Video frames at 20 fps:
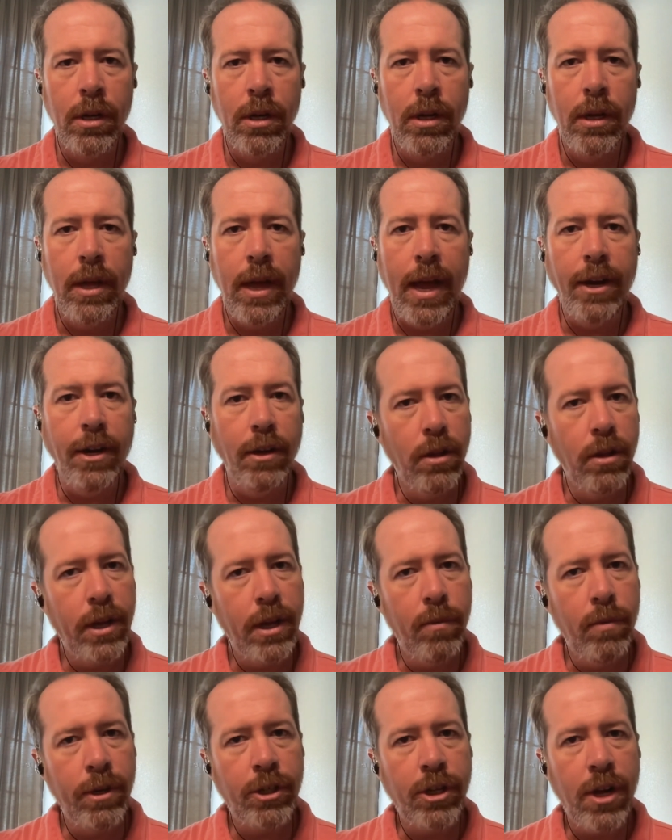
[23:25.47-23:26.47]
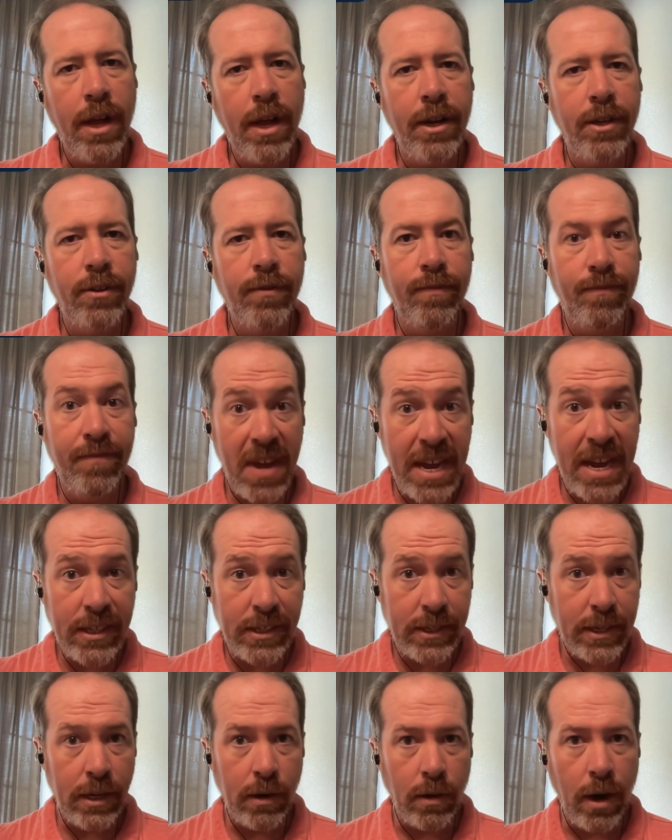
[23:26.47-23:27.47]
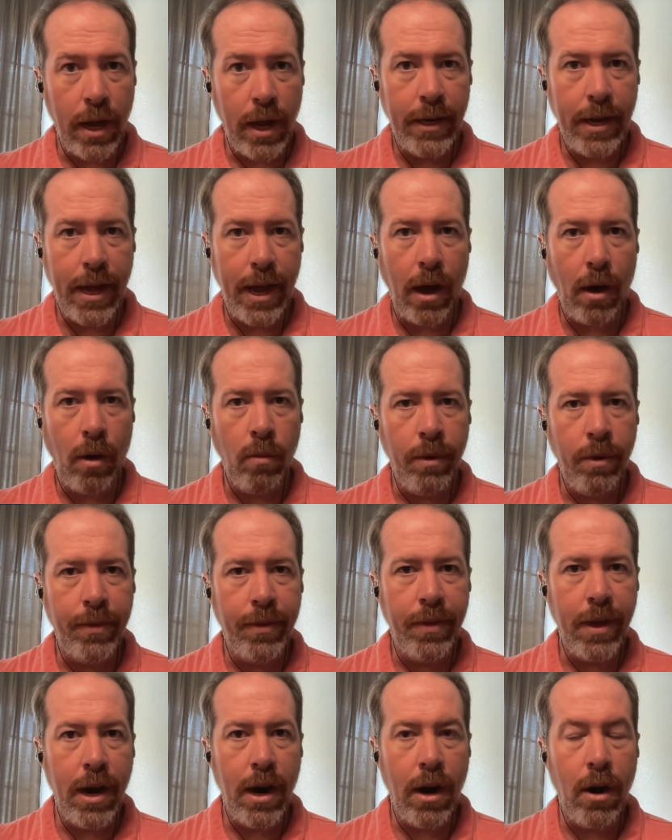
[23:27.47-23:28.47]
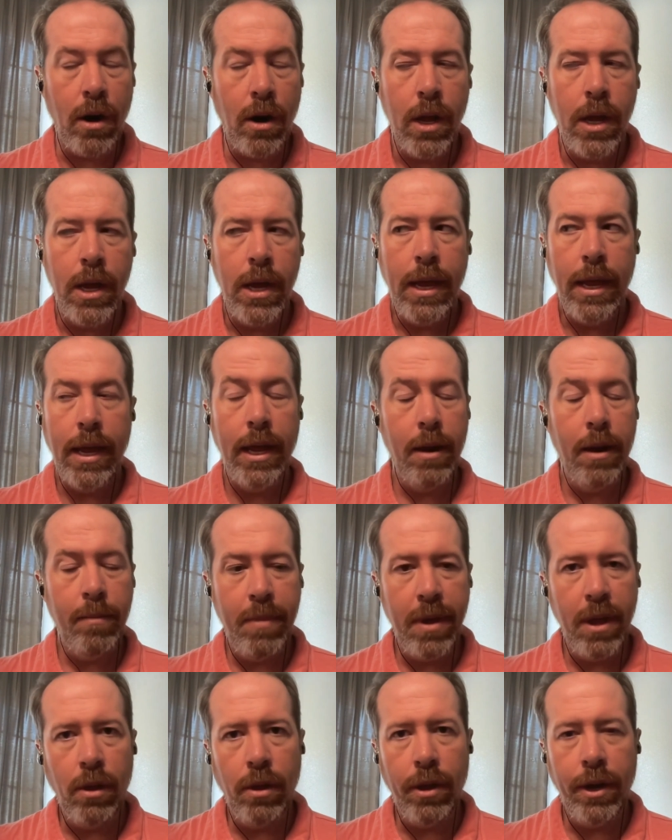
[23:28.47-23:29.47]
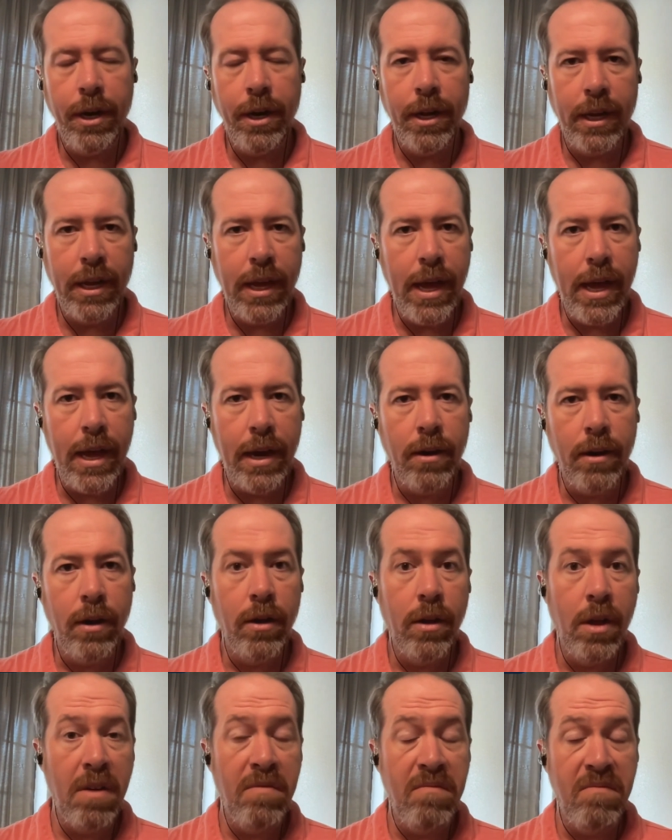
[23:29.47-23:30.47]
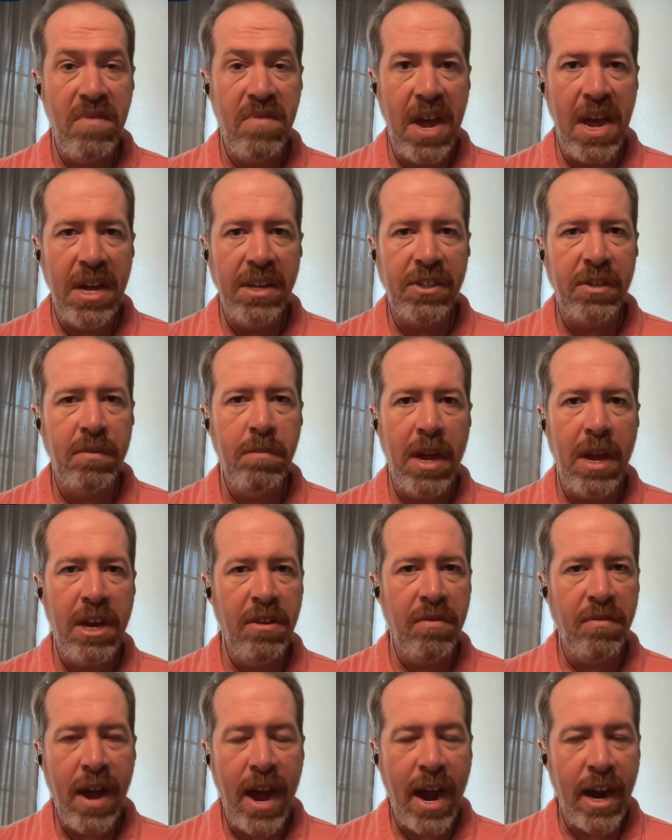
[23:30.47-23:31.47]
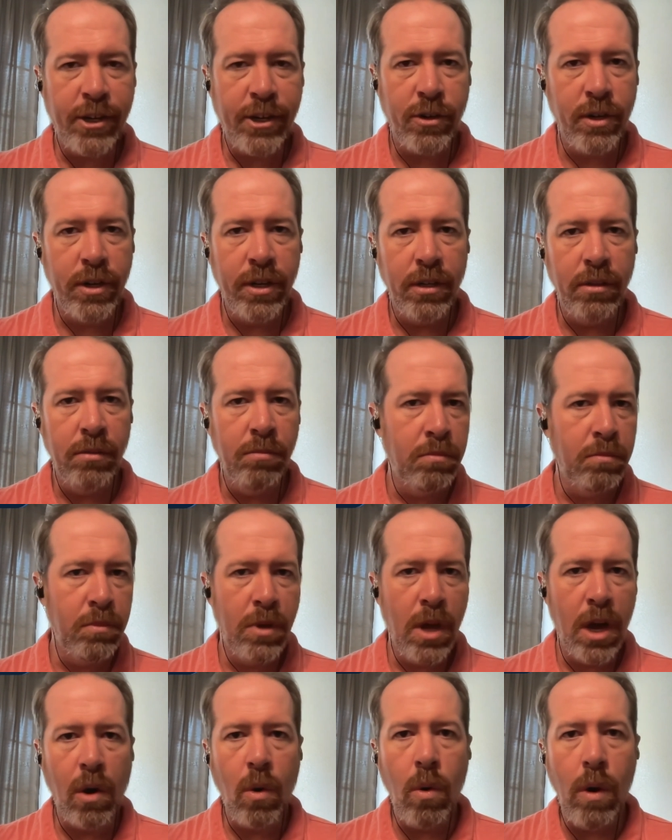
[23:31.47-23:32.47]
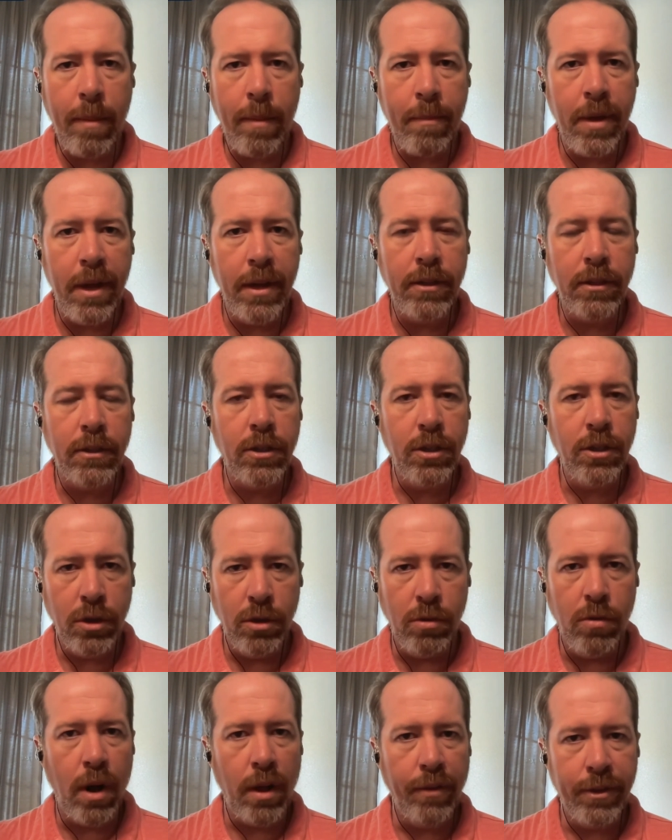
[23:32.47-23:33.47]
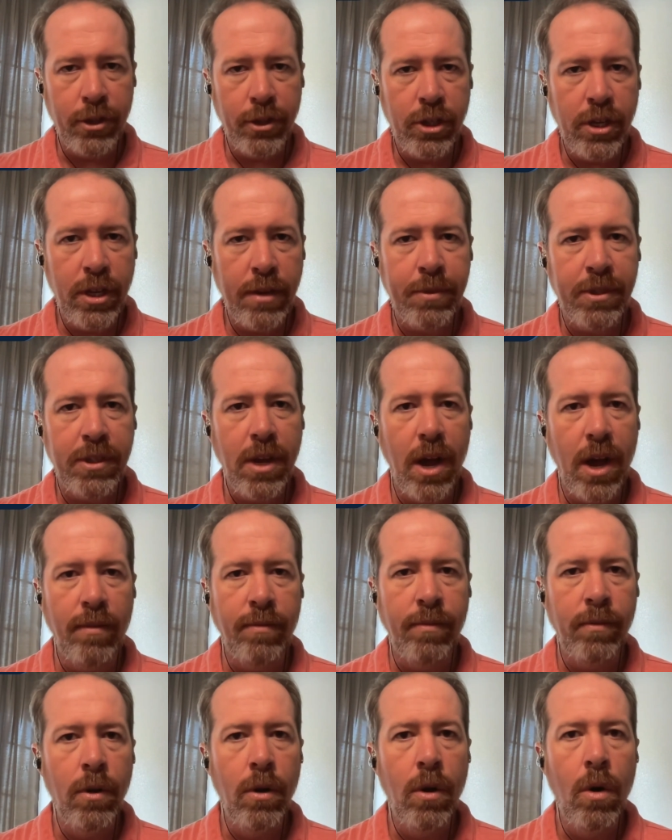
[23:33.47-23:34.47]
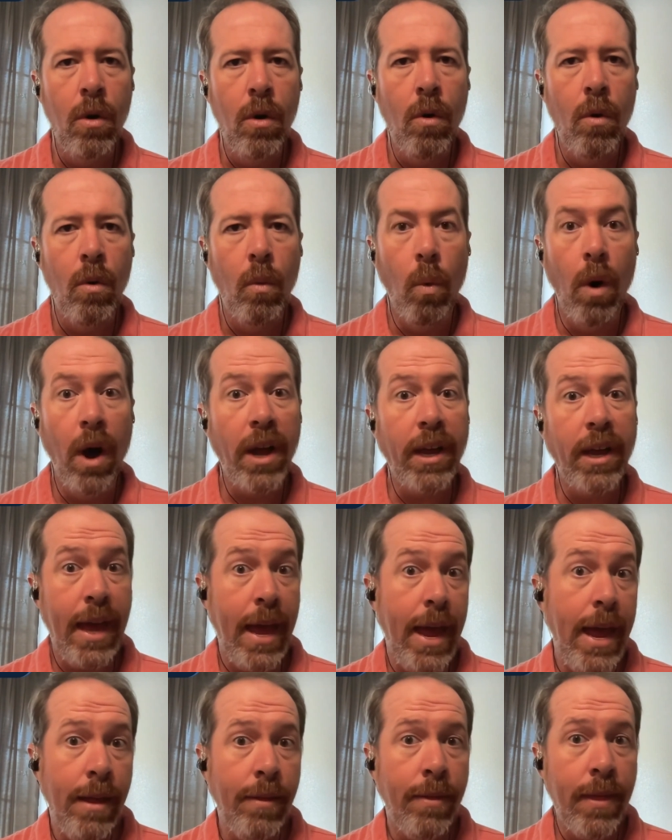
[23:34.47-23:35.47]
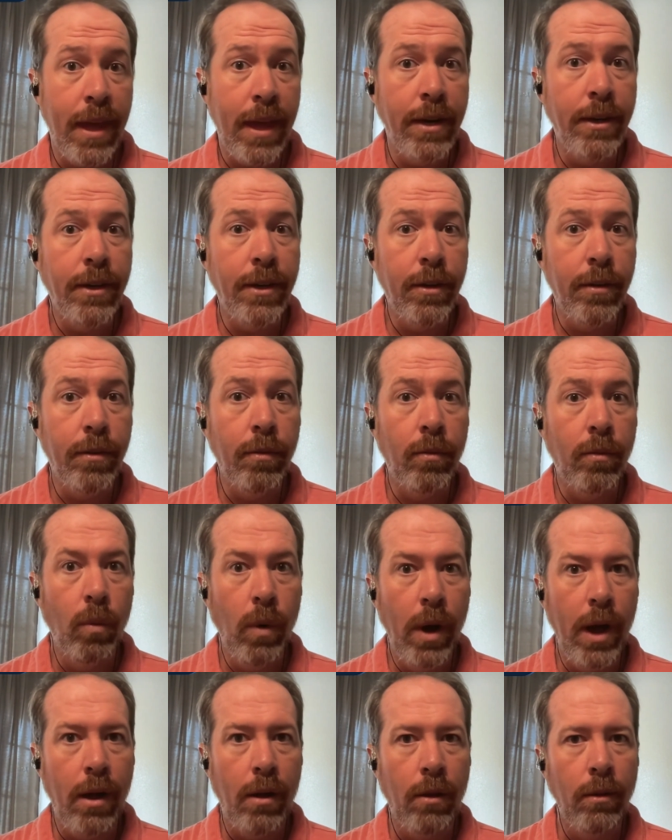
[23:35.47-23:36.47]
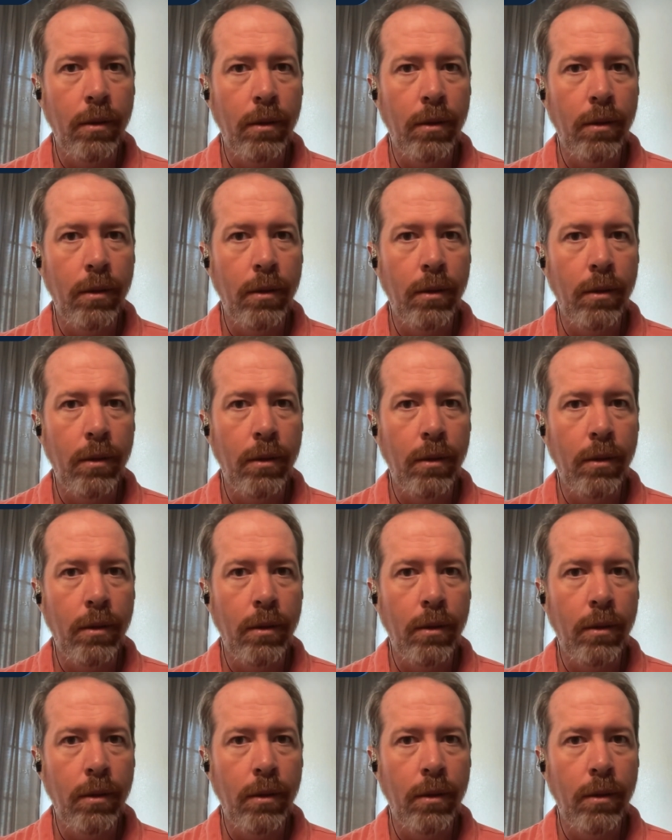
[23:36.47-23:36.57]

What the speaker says: and you look at what China's facing right now with their inability to get advanced manufacturing equipment to do all this chip stuff, what can they do? Well,